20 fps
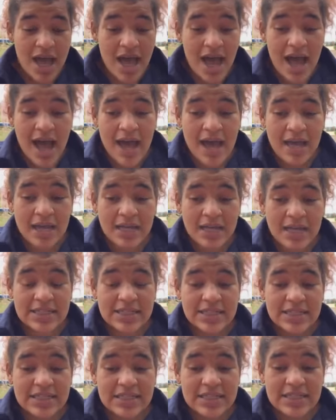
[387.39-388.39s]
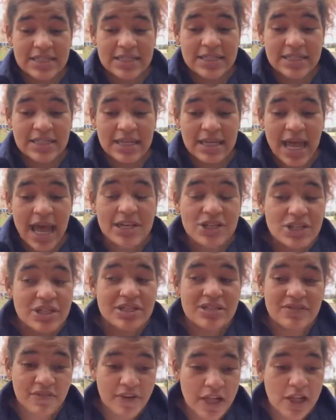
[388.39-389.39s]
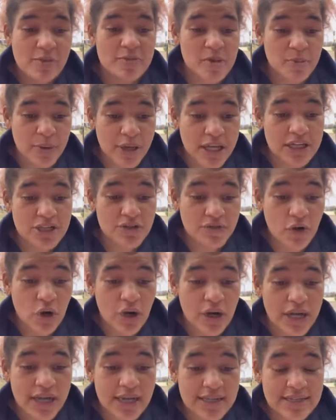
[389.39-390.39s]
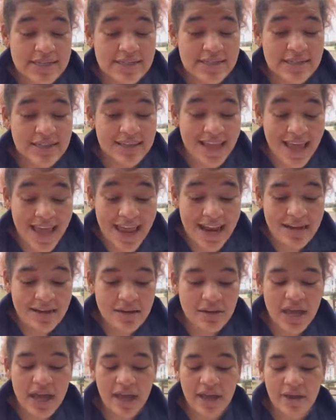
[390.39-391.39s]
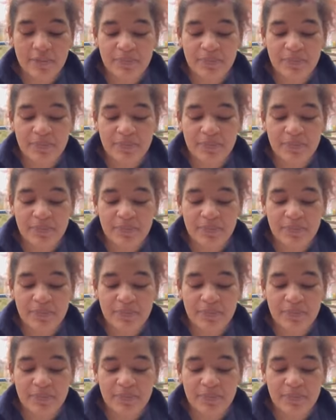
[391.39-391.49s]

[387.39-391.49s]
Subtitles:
and actually developed a pitch for it then,